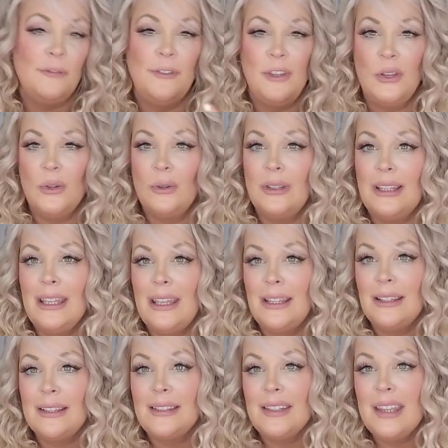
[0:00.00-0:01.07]
fueling
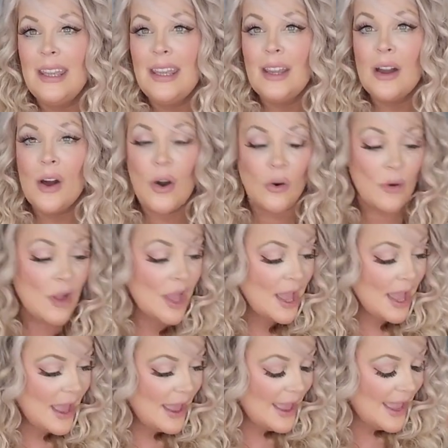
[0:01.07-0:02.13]
this ego
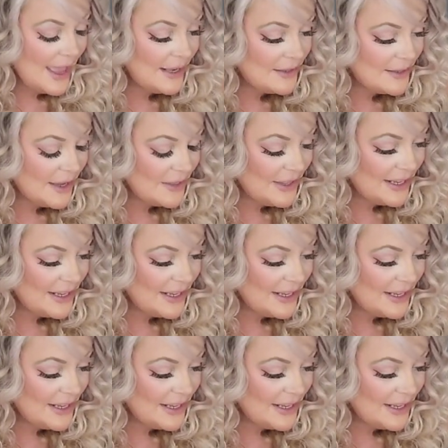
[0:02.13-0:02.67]
and uh,